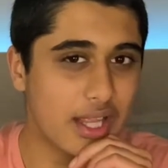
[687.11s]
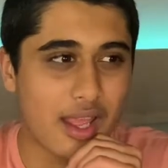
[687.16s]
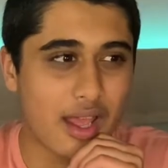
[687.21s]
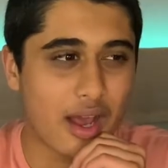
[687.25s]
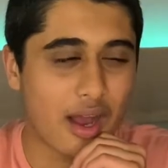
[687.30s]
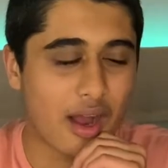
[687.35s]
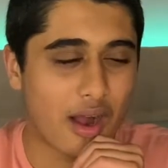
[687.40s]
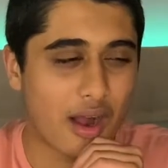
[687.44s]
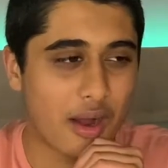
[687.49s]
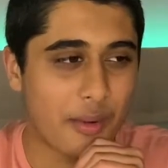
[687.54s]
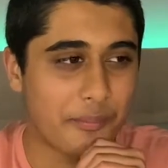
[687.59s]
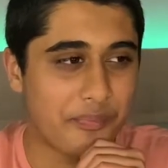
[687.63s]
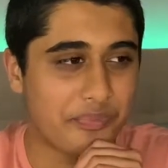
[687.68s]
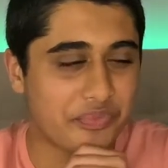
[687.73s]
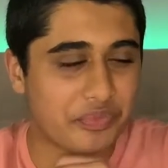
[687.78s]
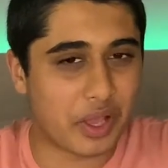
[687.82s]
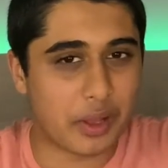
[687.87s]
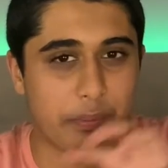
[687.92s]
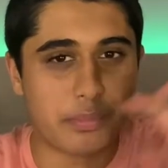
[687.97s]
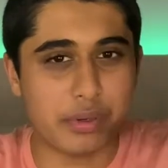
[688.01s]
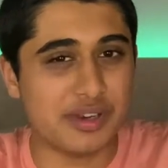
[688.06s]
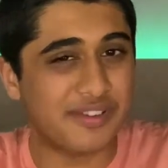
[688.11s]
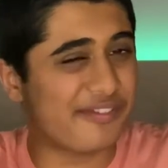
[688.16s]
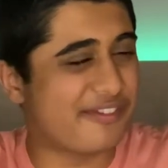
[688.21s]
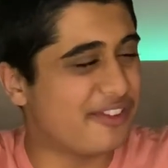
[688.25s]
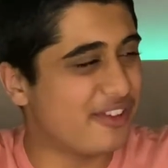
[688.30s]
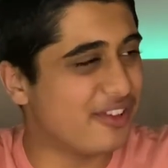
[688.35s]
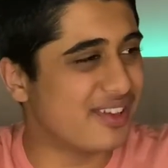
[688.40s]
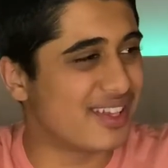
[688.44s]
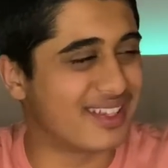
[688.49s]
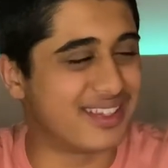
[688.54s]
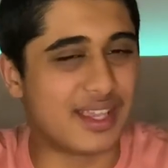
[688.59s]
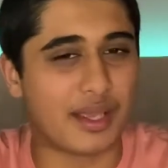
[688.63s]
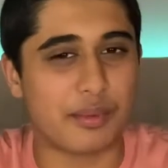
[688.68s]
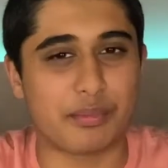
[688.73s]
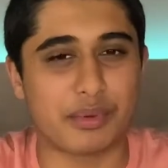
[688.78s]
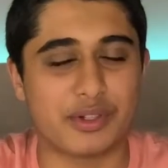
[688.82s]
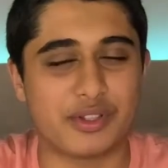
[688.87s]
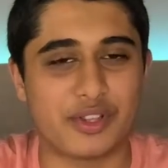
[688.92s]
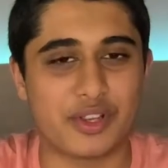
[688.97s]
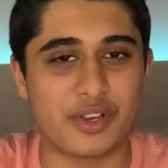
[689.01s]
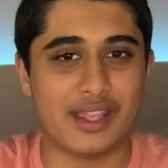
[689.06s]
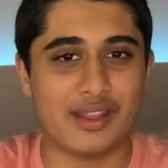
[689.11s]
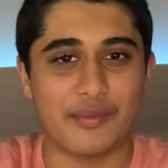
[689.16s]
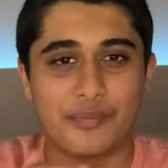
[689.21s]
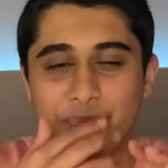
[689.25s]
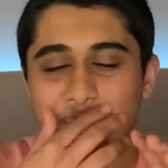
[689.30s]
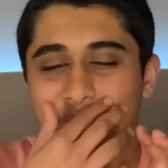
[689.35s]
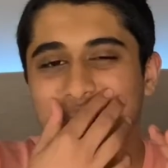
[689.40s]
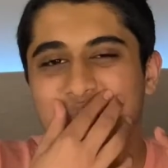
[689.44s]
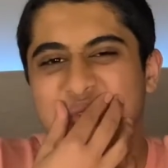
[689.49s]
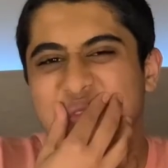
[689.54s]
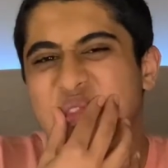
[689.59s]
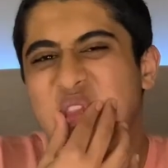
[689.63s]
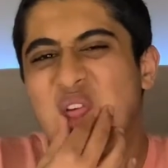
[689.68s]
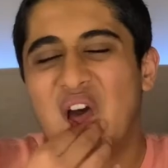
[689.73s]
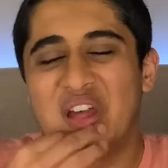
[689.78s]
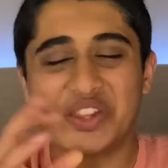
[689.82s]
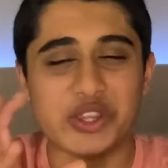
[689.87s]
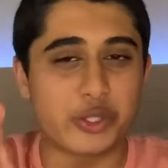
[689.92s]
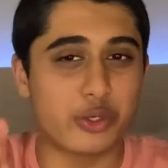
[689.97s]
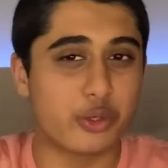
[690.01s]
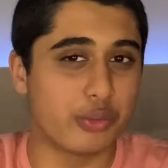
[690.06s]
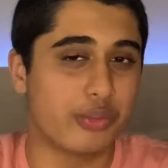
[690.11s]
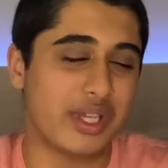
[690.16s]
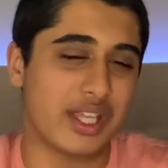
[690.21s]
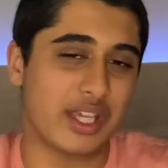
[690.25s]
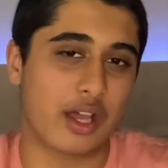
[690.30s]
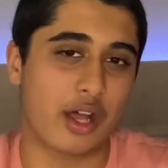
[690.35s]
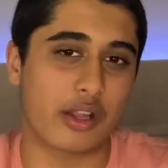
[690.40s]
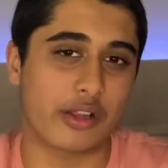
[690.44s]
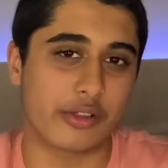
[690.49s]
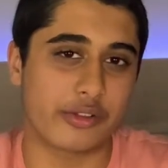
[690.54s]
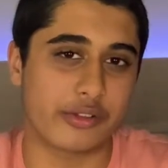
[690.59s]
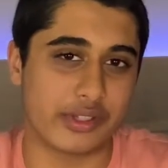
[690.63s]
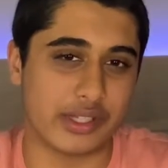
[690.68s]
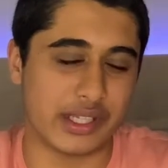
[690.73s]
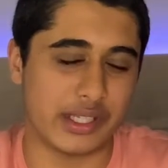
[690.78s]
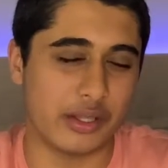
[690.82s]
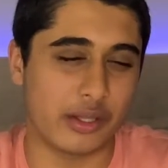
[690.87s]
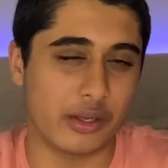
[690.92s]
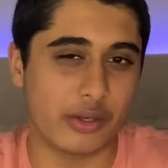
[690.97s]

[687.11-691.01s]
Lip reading: I'll put a few examples here. Not too many colors either.